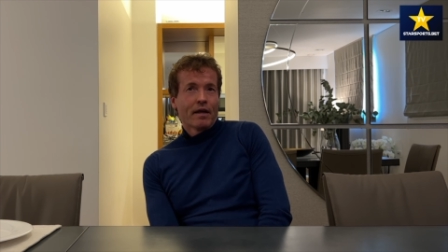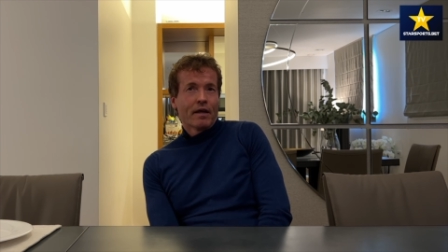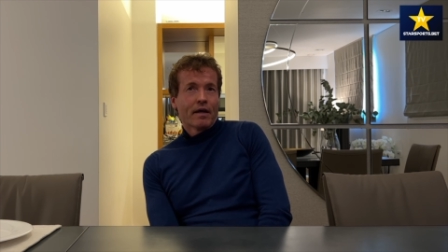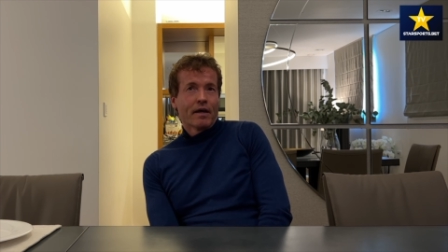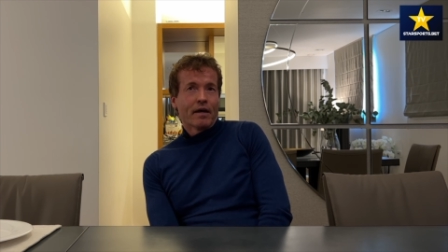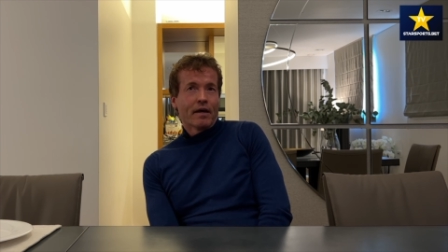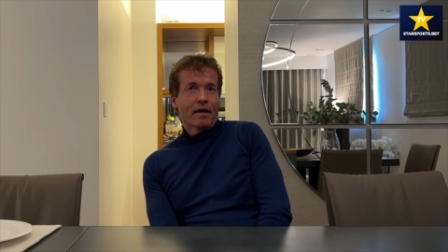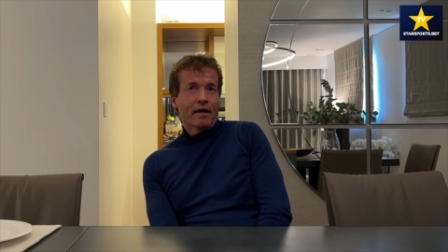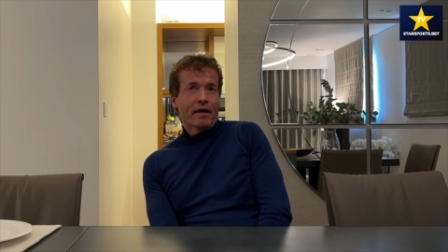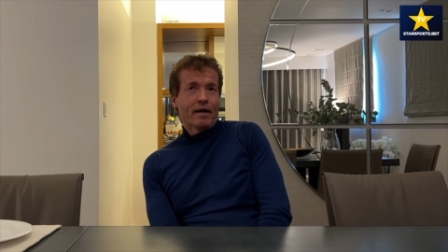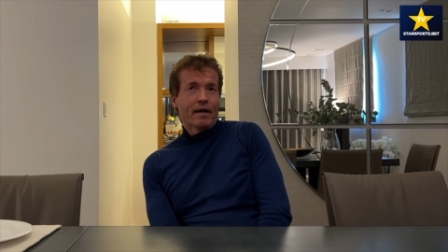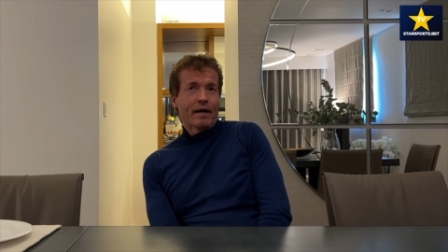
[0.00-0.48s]

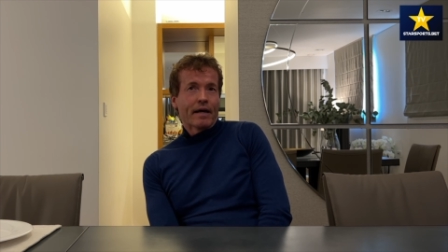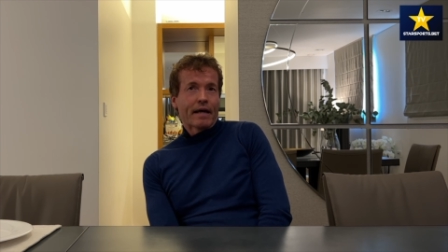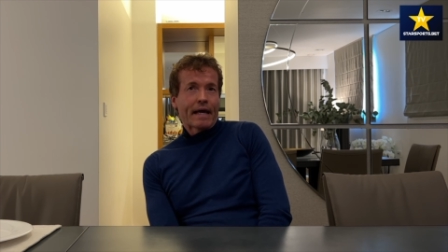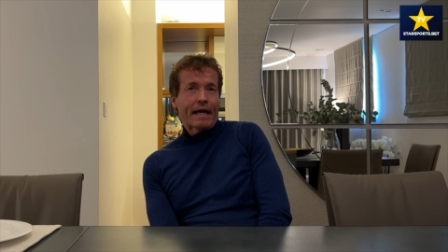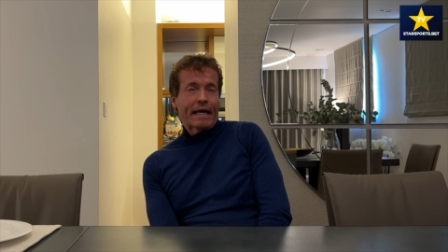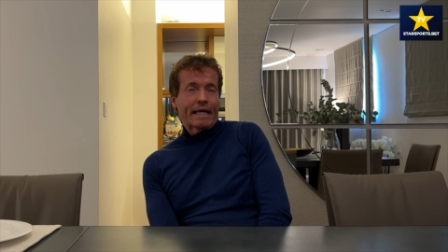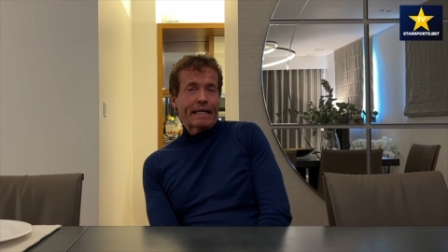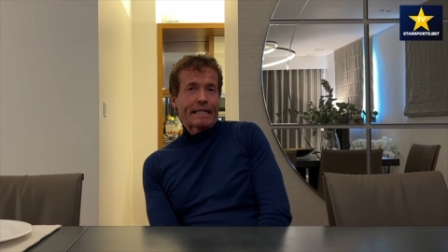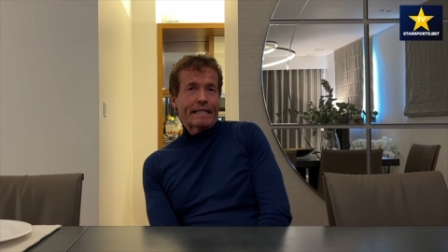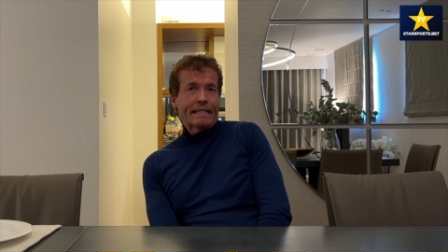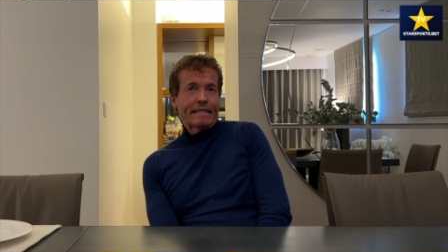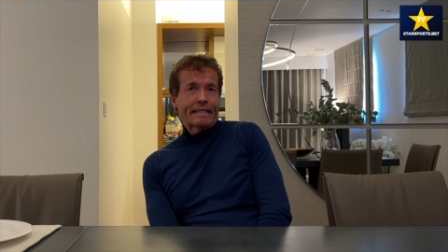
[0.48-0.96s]

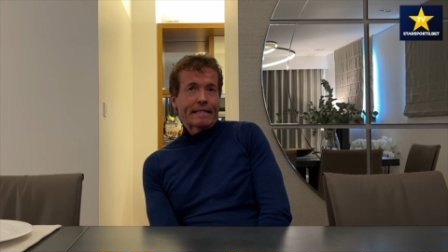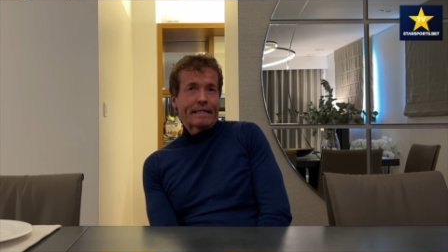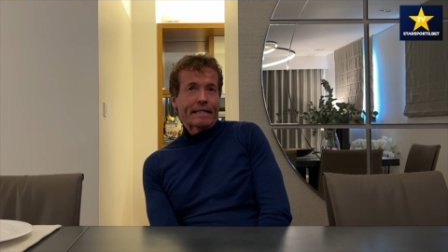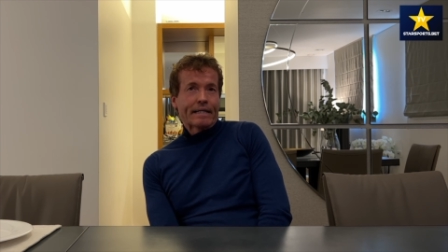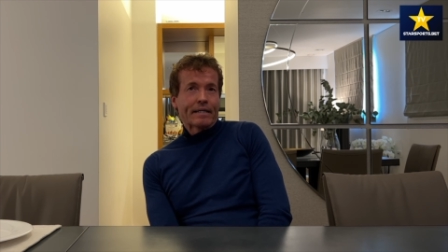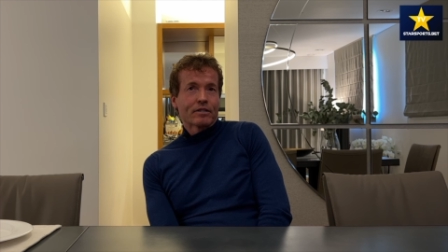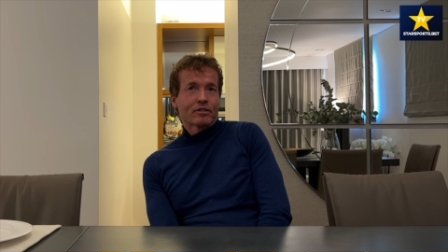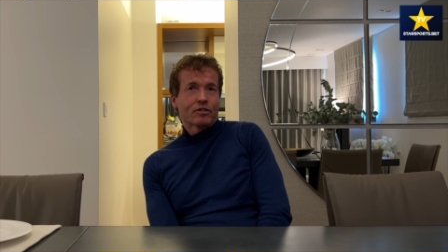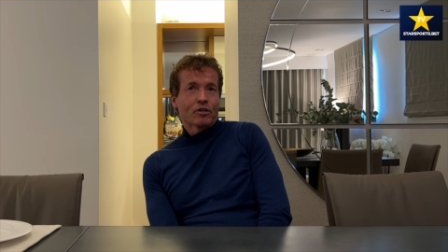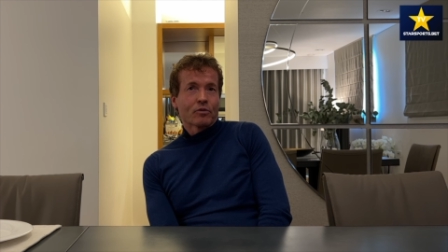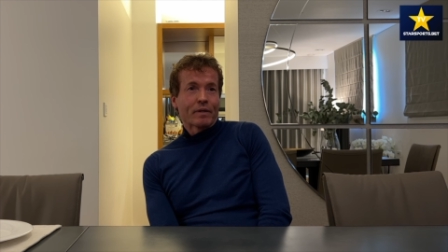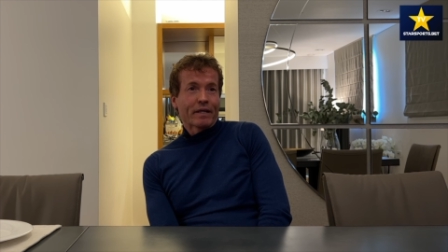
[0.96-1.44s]

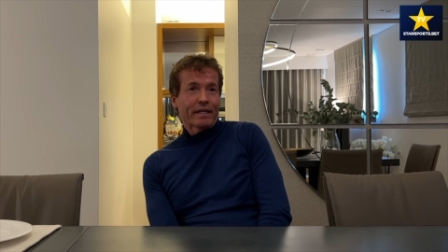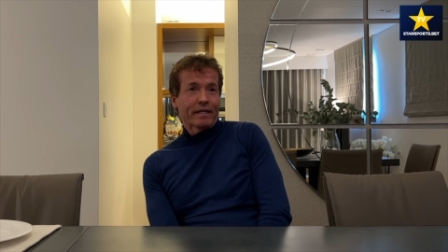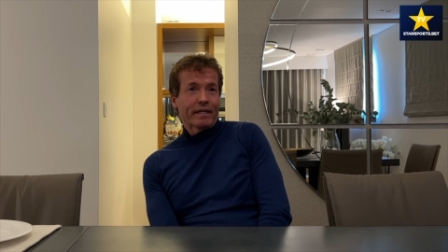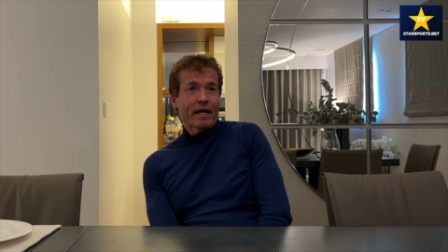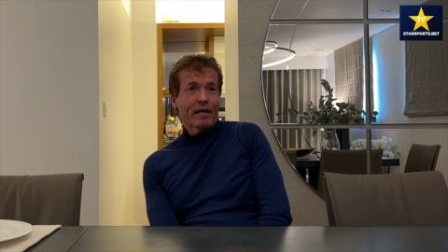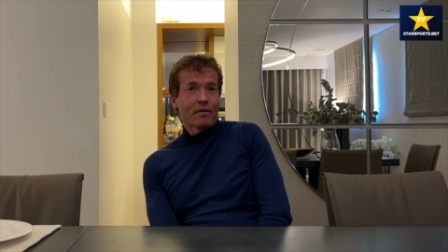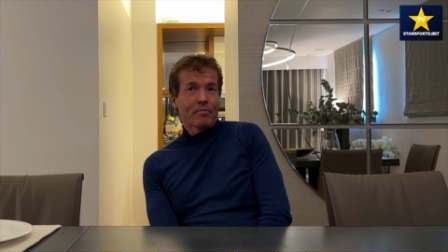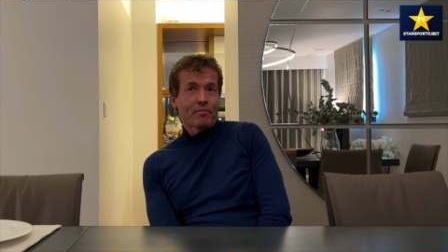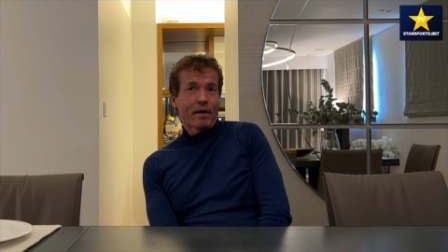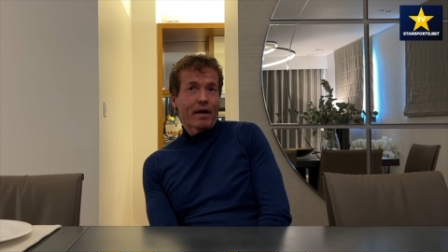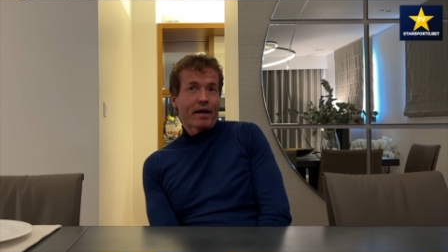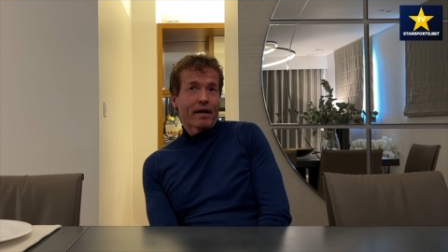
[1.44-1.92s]
So when I
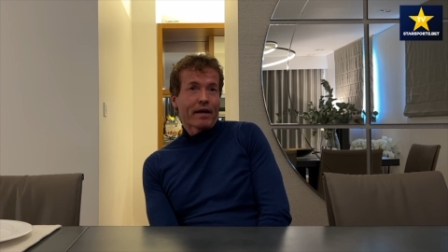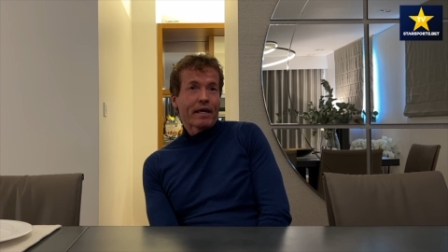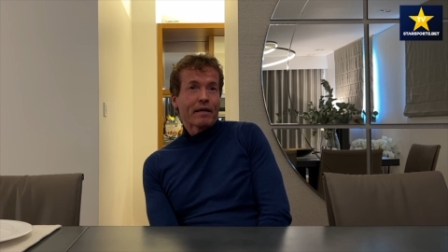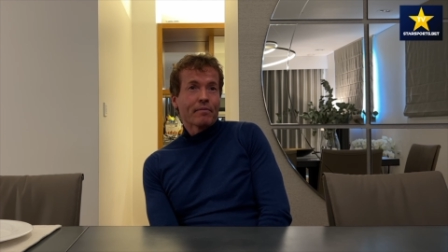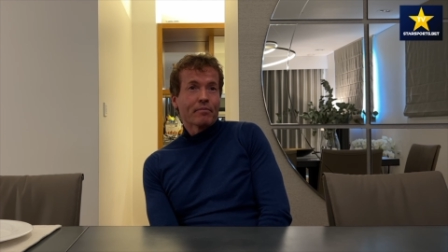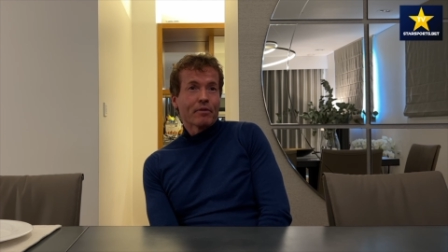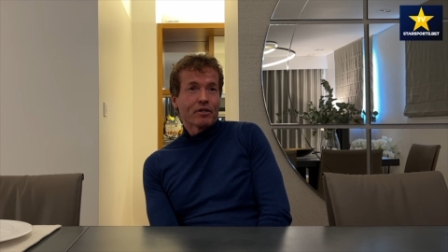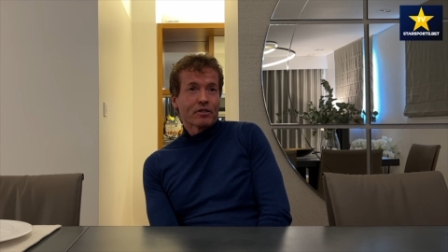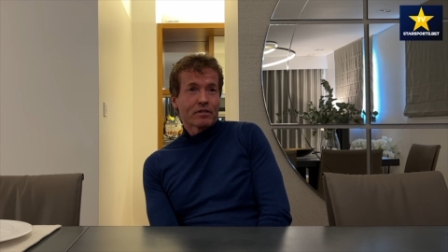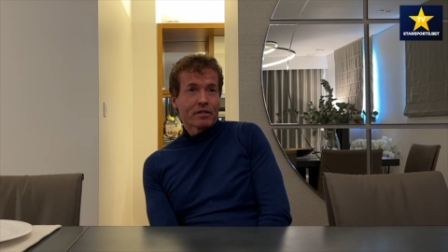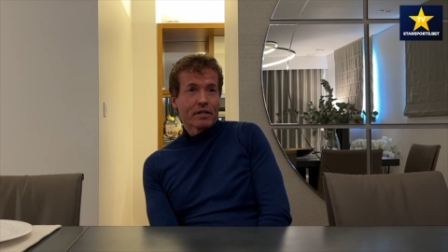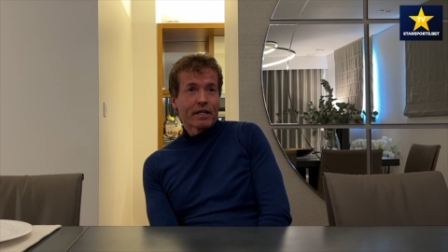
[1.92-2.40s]
came back 8
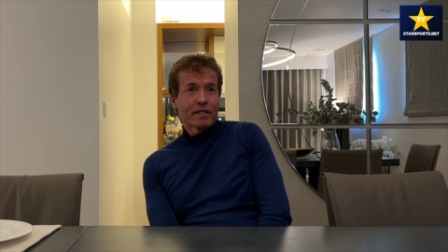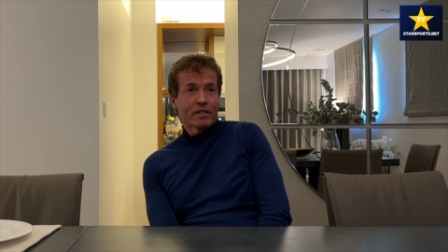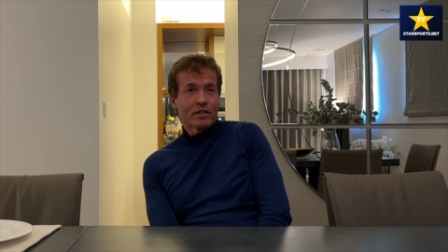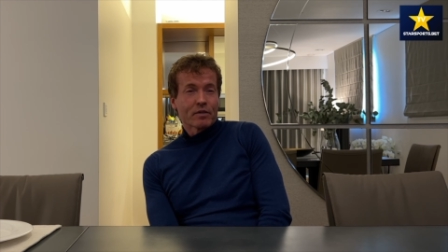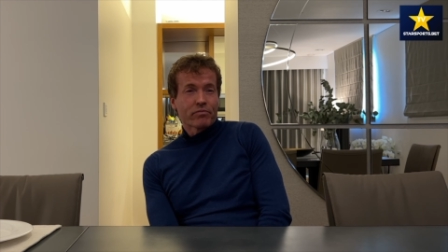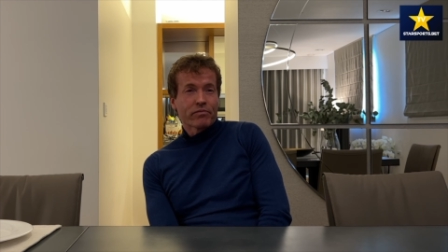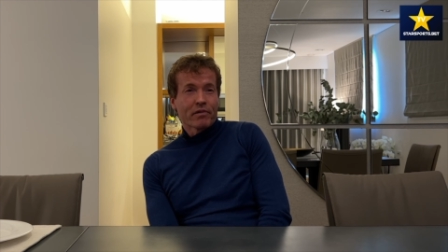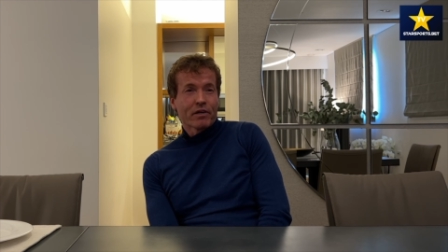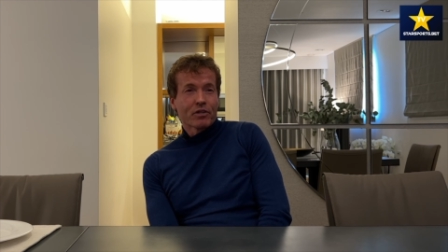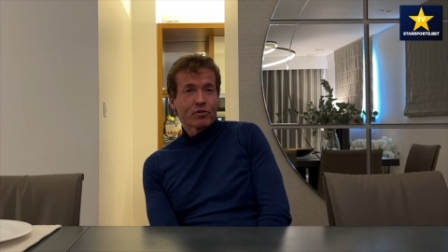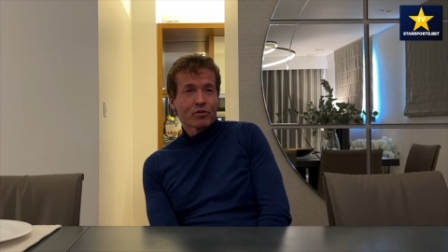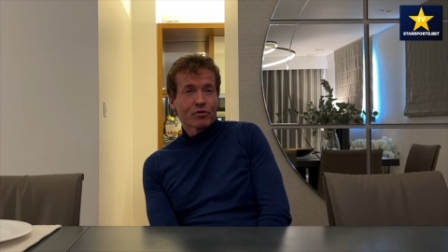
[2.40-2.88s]
months later, the
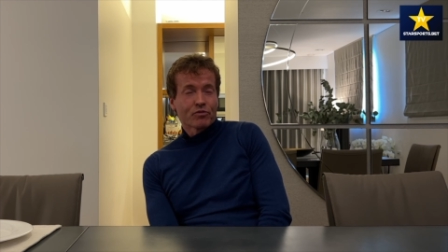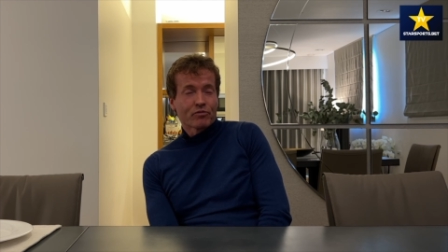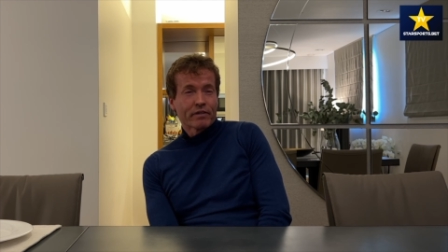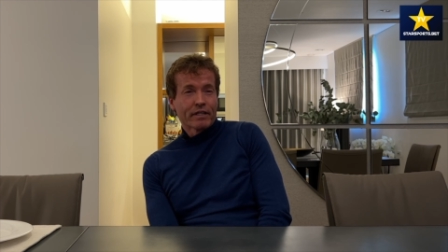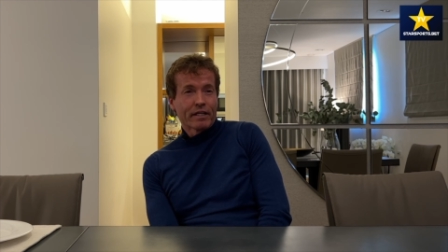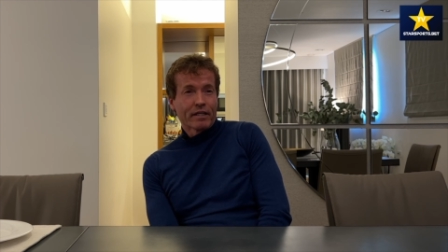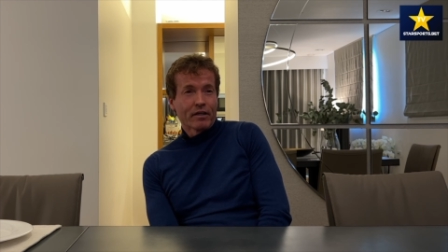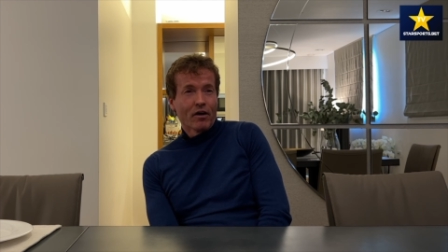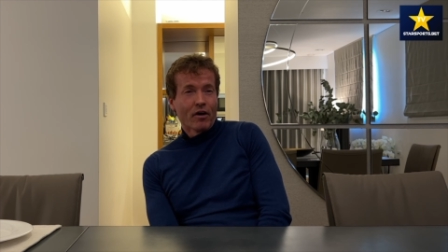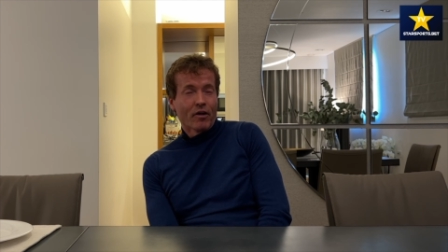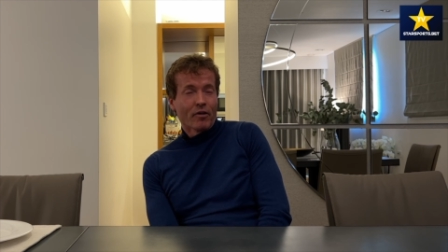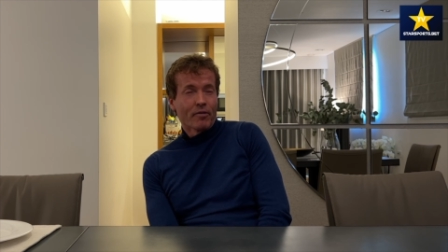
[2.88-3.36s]
pressure was
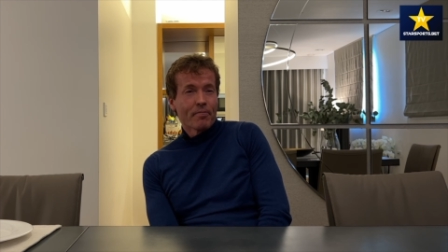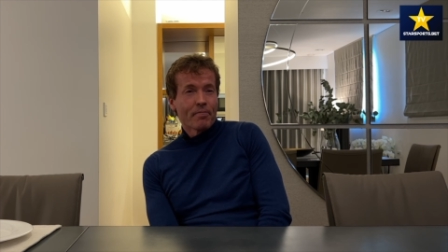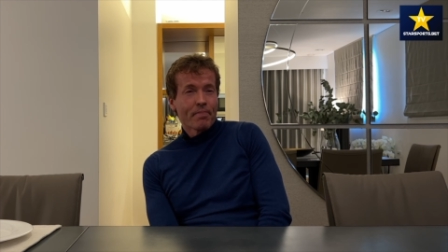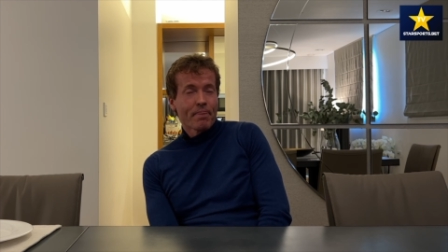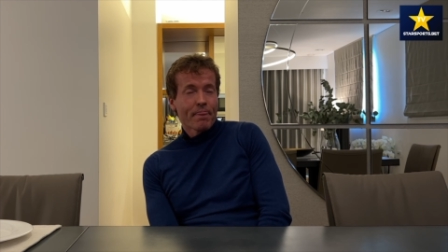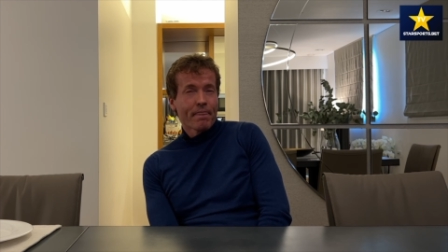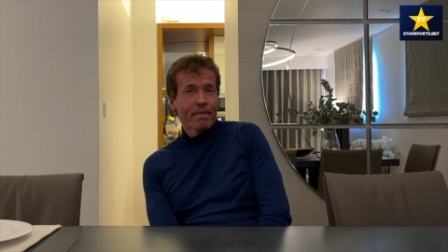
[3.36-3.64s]
really on.